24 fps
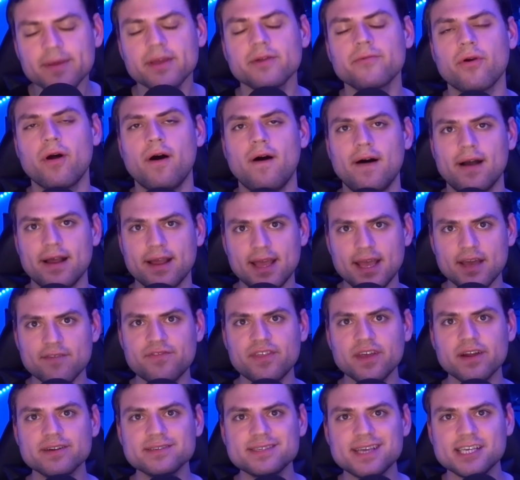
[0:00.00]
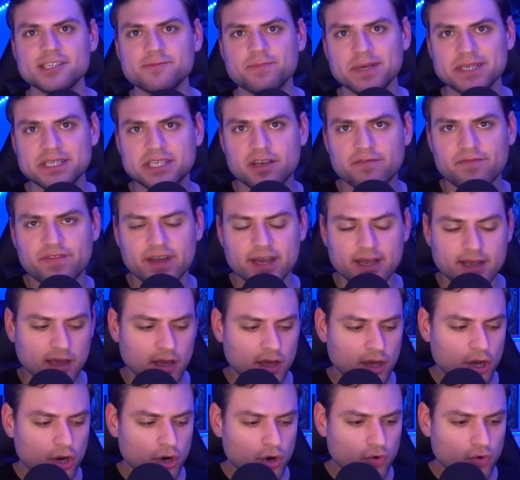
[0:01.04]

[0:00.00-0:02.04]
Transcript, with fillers: me wrong, if there's a specific